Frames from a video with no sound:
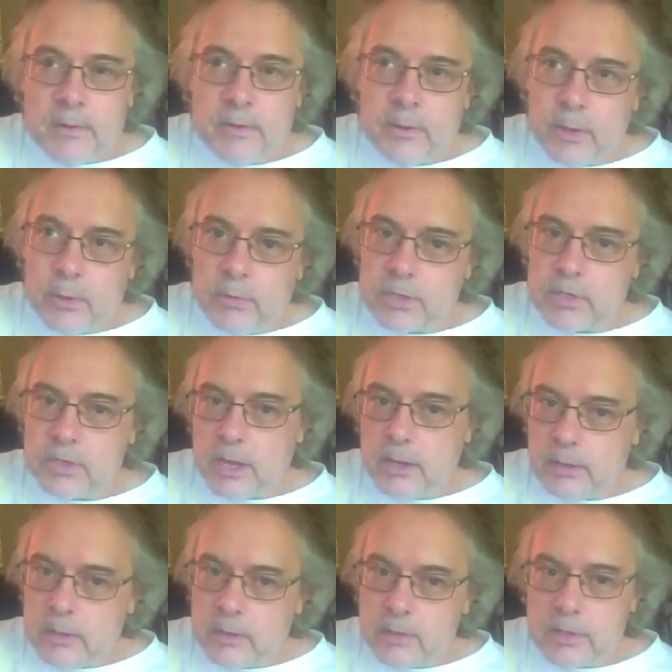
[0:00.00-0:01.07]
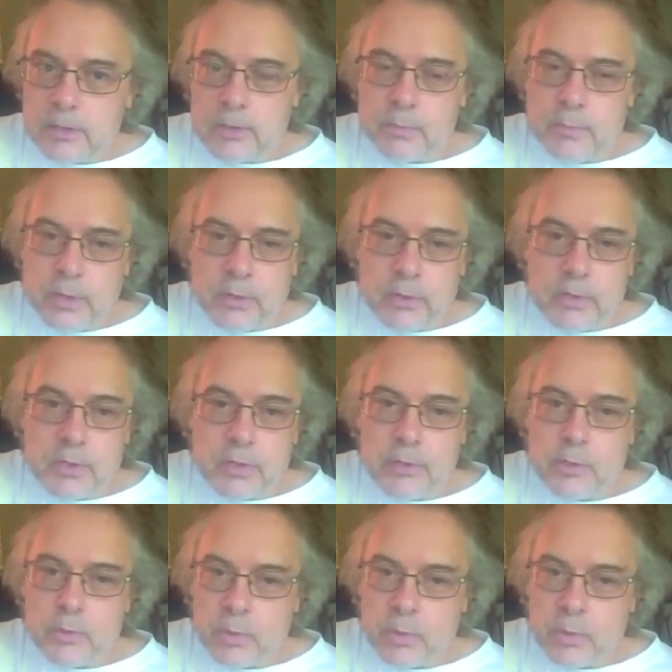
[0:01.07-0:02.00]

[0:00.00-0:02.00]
you know, the Satanist conspiracies,